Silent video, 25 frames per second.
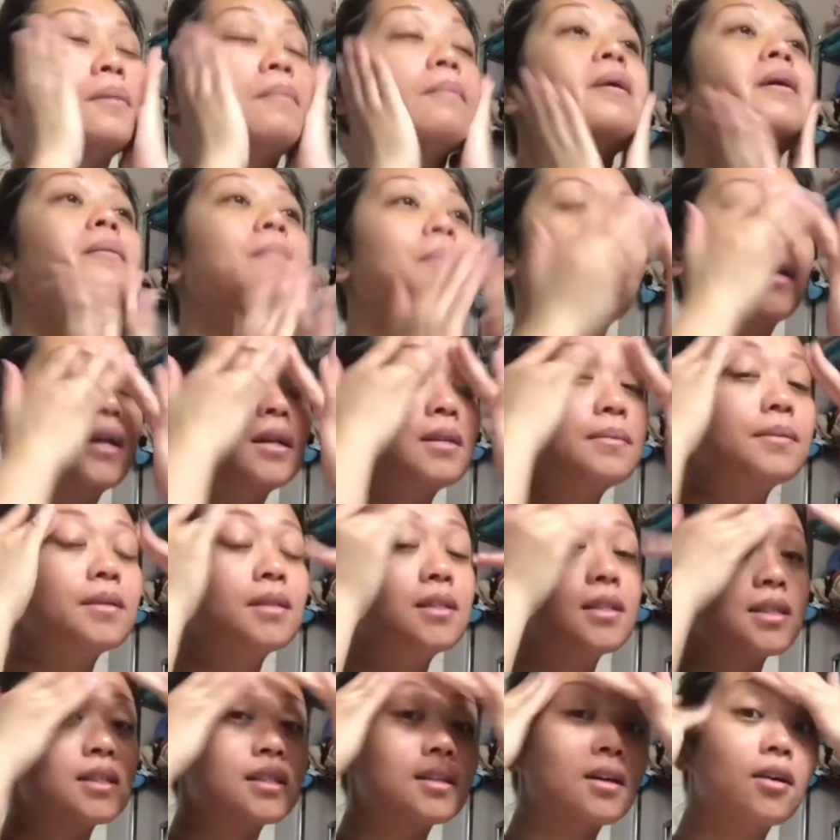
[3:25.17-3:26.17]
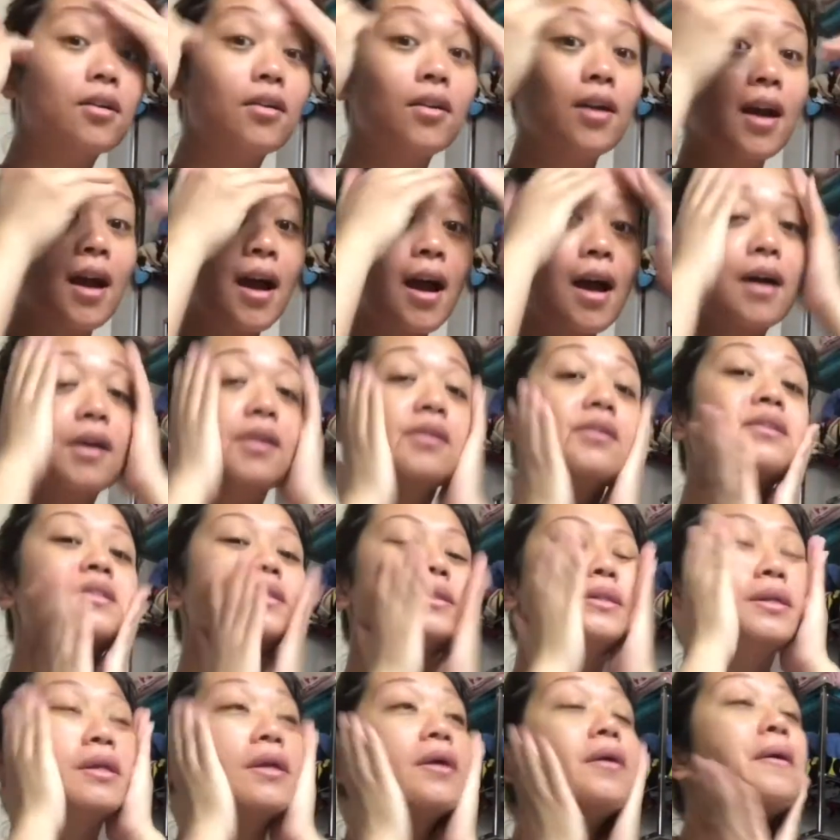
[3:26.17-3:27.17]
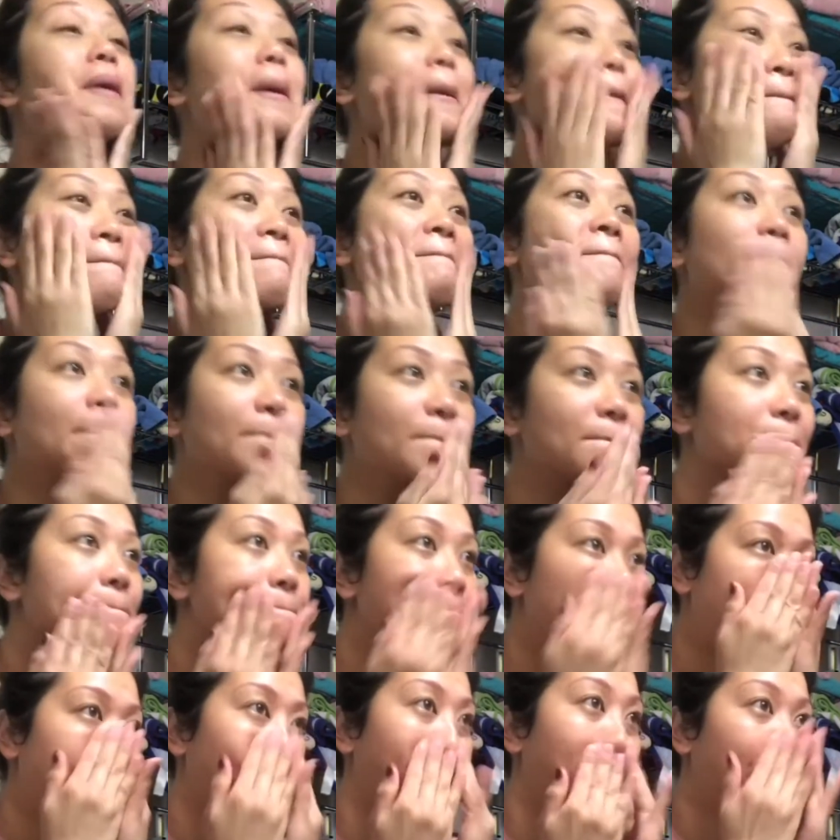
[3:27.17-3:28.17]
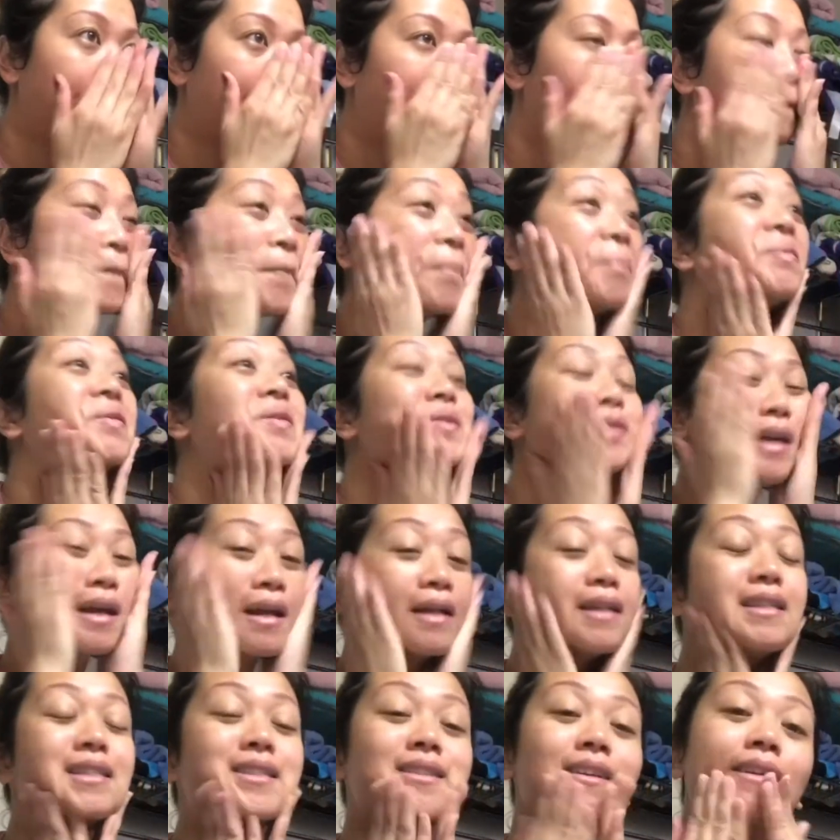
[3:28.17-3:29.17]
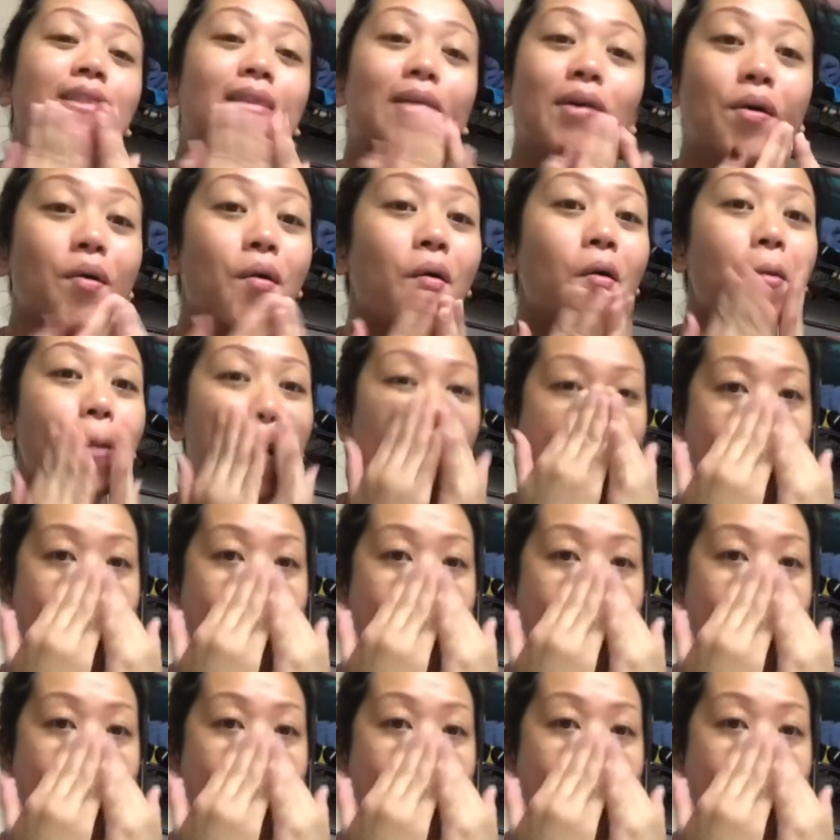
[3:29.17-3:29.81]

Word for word: But because we just got our house, you know, decided to stay local